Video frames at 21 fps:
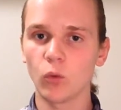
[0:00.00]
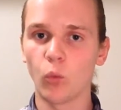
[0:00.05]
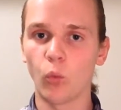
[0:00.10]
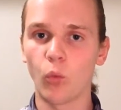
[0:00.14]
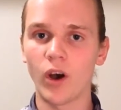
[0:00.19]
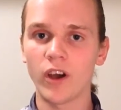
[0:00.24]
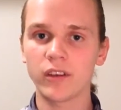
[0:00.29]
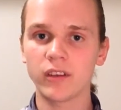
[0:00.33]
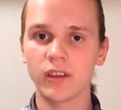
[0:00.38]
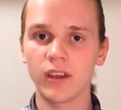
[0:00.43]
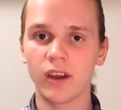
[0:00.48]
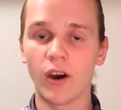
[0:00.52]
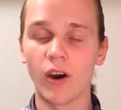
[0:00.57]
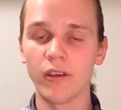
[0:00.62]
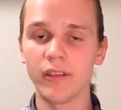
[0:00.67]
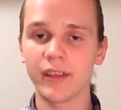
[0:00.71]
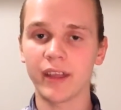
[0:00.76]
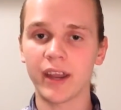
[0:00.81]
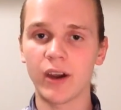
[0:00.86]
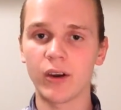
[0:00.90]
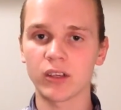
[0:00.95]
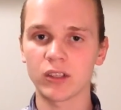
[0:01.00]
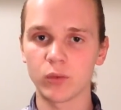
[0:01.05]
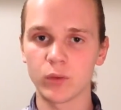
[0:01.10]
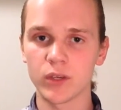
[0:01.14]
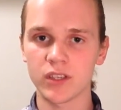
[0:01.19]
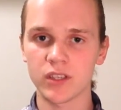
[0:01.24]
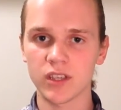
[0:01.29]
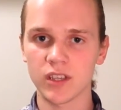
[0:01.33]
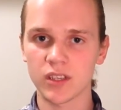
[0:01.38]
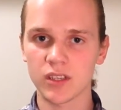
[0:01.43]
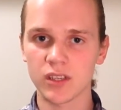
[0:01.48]
What are the
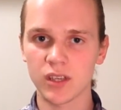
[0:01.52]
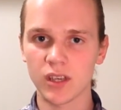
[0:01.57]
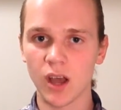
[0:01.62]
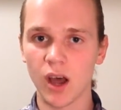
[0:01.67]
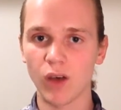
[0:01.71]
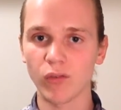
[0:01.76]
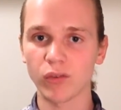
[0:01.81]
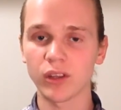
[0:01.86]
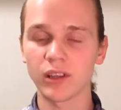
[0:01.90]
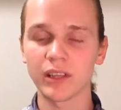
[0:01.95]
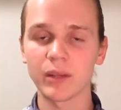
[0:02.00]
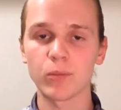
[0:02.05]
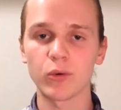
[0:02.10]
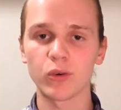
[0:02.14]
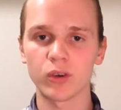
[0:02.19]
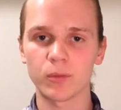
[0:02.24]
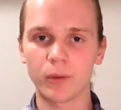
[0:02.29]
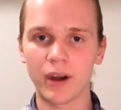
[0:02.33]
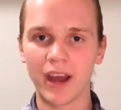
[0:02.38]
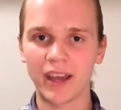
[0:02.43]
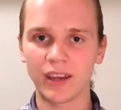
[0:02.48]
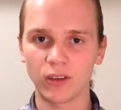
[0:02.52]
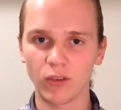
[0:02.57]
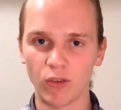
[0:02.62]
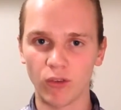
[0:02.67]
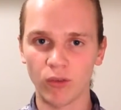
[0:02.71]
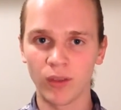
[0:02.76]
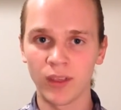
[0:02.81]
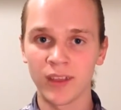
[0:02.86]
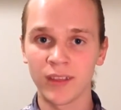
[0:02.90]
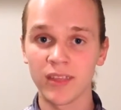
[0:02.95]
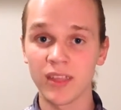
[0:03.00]
characteristics of deliberate
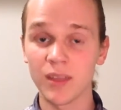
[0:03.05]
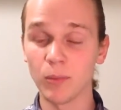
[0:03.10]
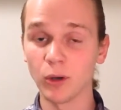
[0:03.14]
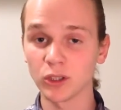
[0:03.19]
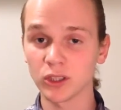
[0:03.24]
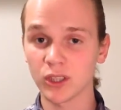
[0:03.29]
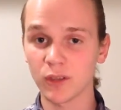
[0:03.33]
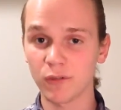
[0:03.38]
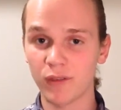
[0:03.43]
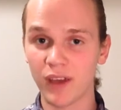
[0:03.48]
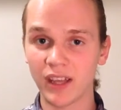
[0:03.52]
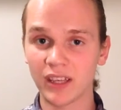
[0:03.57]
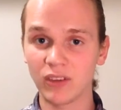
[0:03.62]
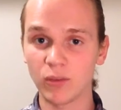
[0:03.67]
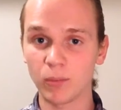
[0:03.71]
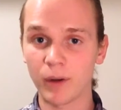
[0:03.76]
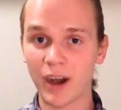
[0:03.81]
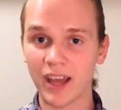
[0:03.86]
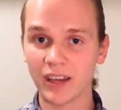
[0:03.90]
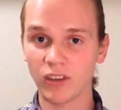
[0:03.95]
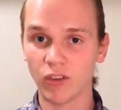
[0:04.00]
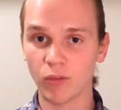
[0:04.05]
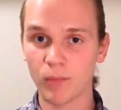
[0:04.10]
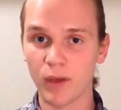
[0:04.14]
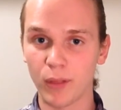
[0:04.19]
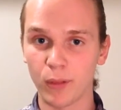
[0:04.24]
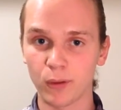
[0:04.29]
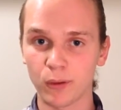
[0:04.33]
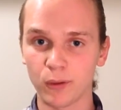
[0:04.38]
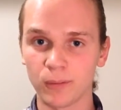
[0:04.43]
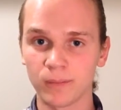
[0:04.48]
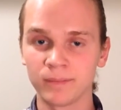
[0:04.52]
practice, the most effective practice
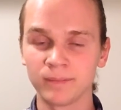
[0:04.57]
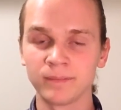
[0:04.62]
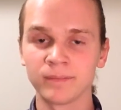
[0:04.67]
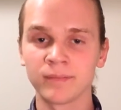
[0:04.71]
method?